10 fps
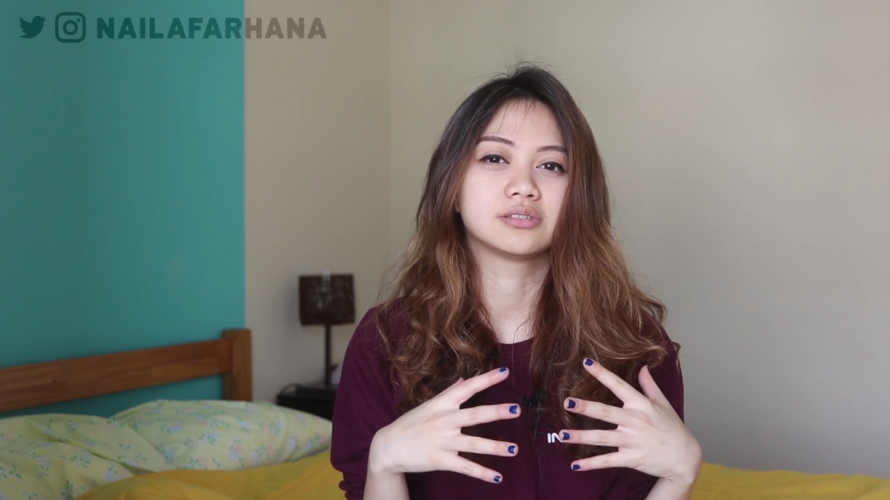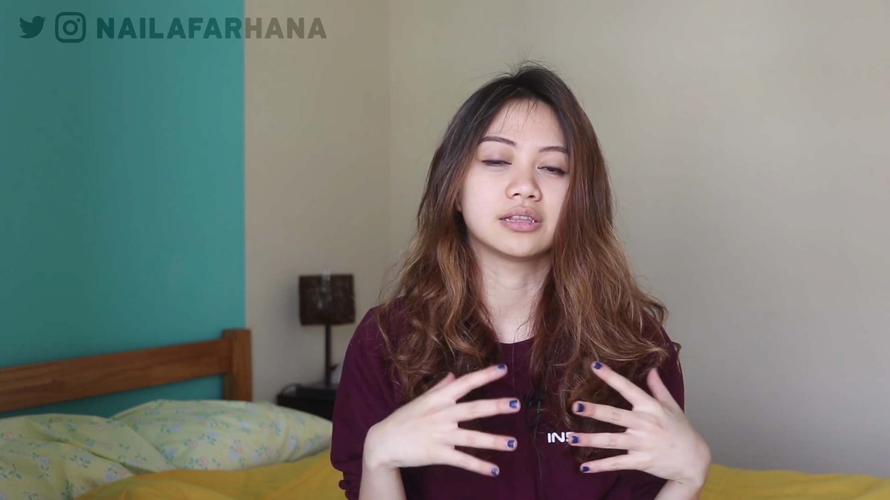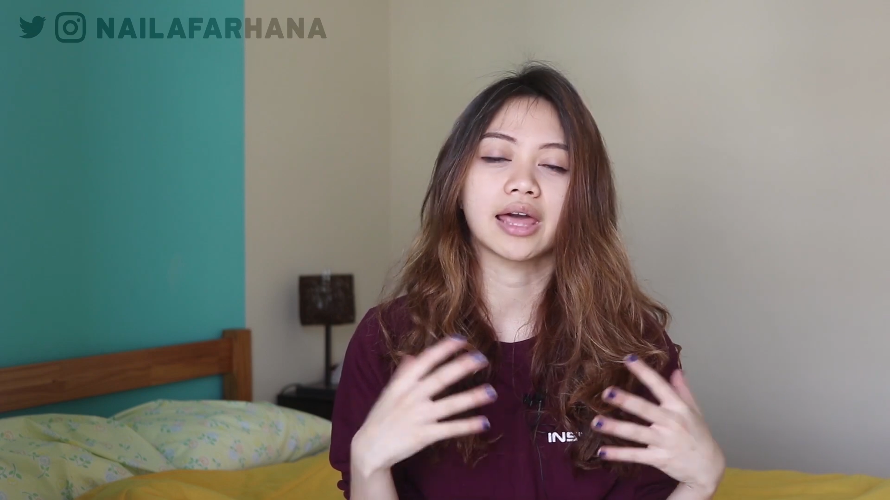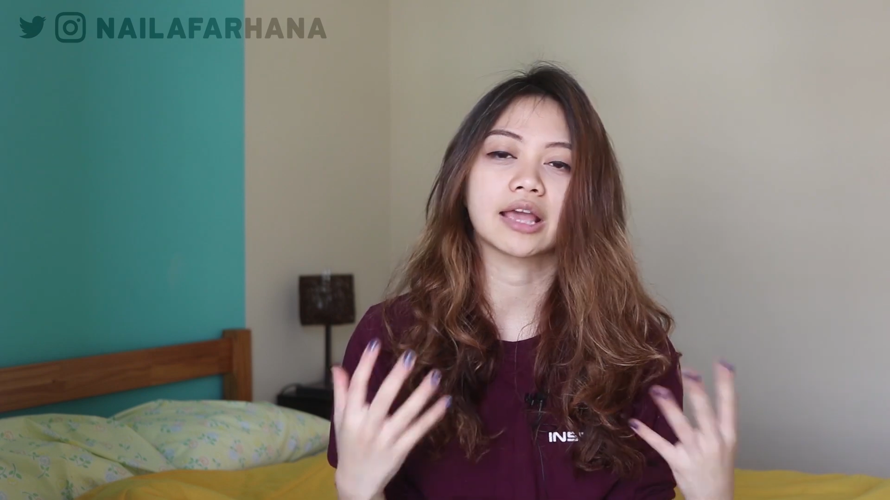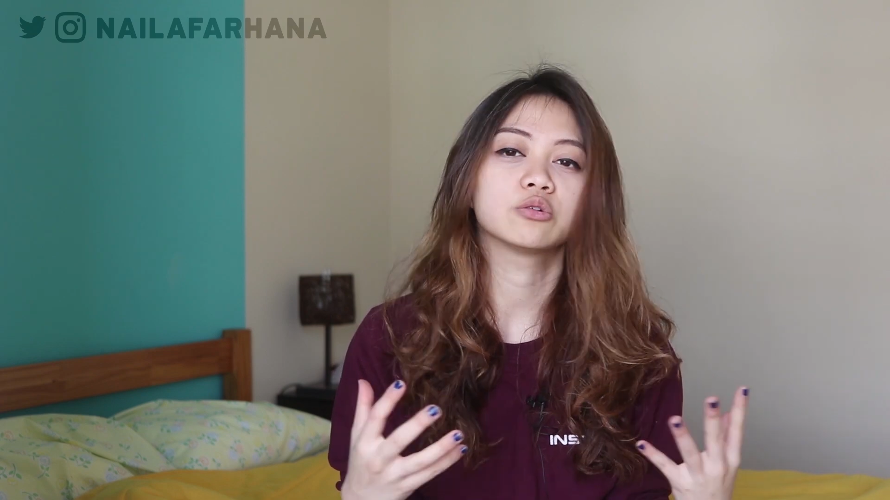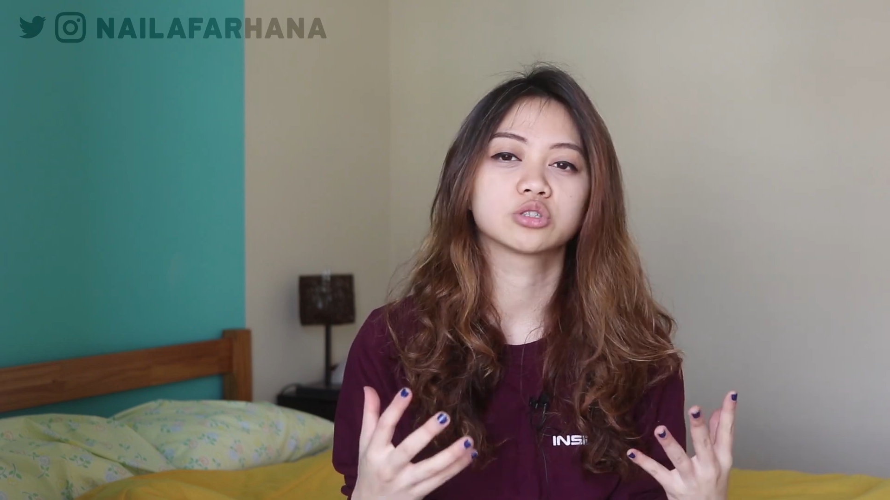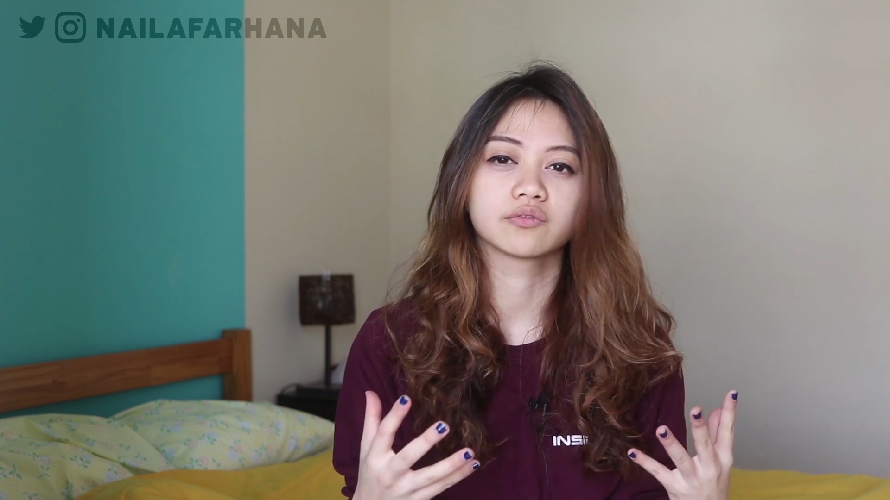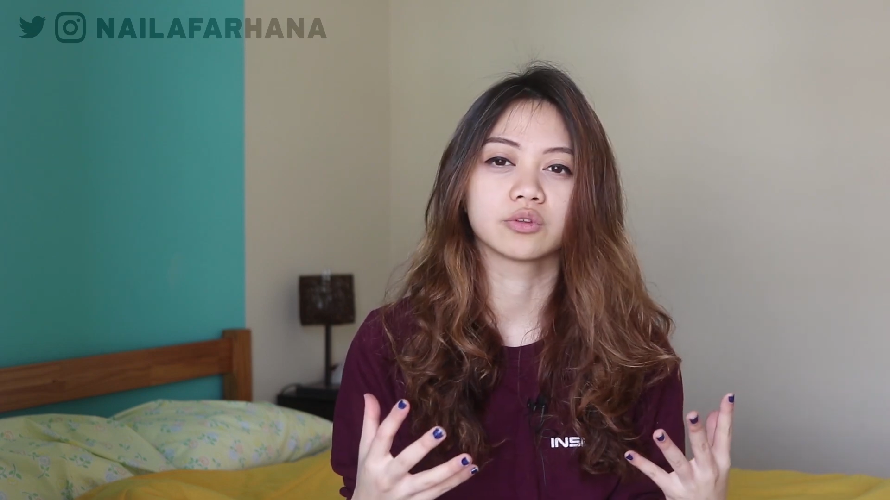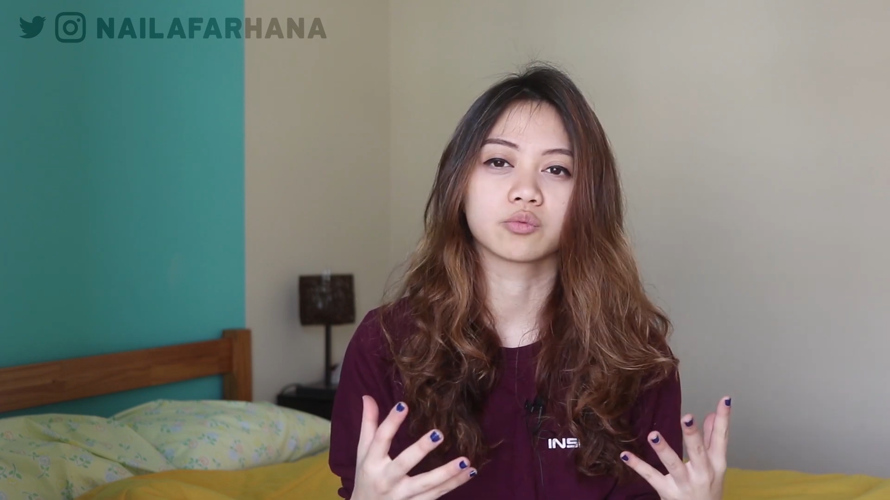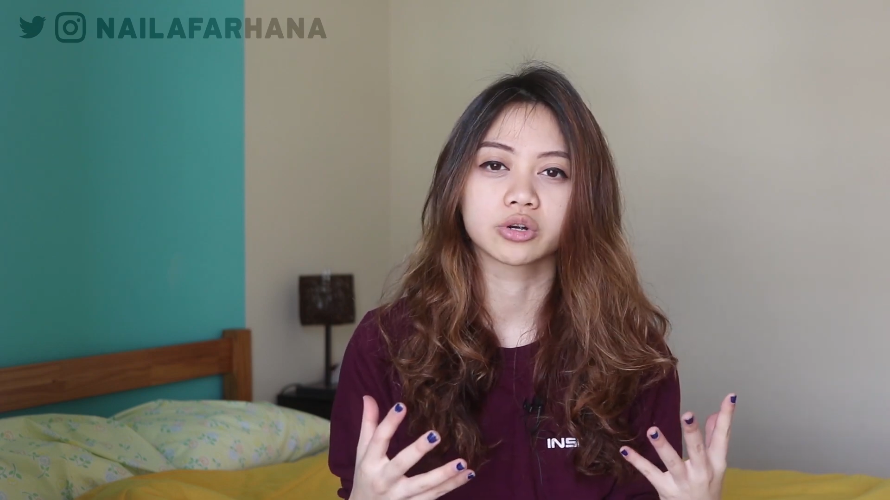the language
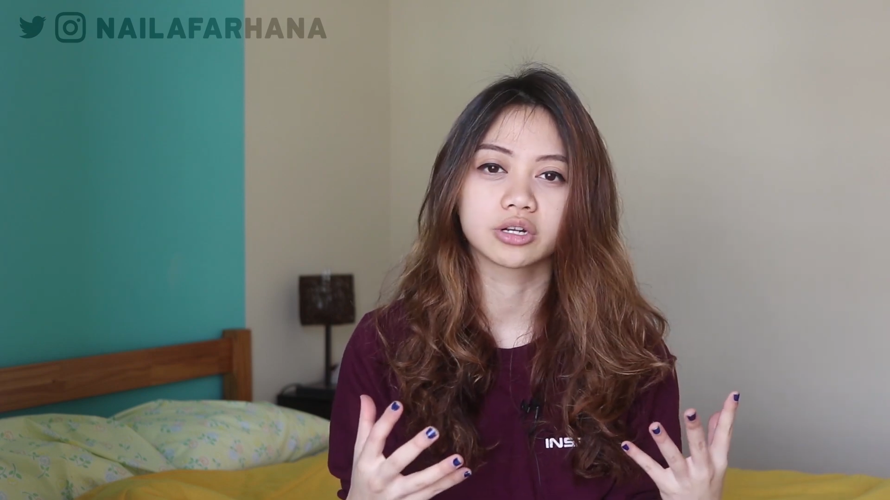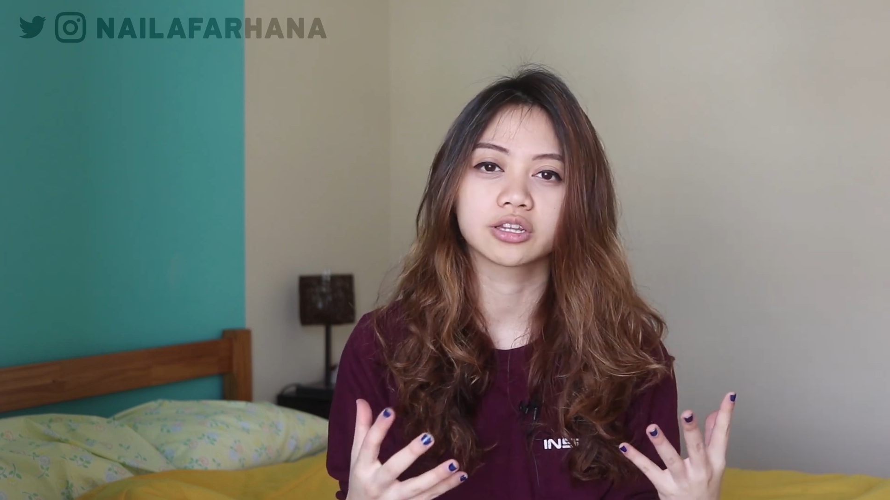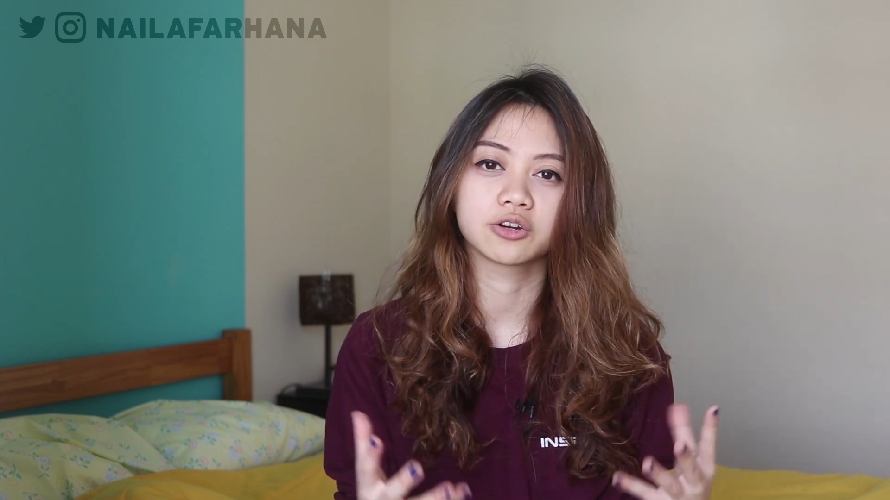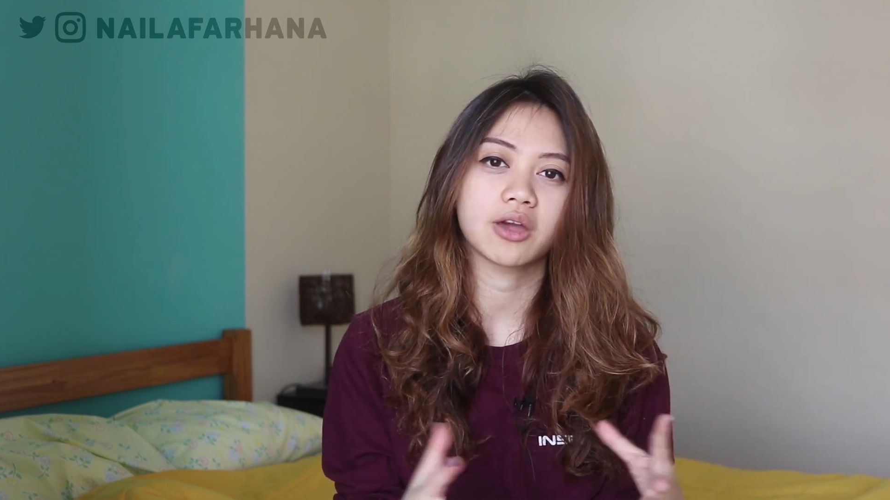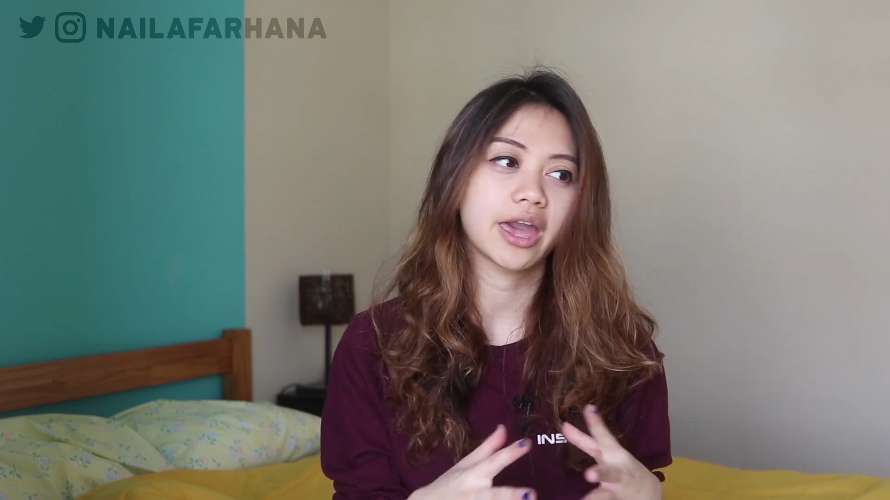of the world.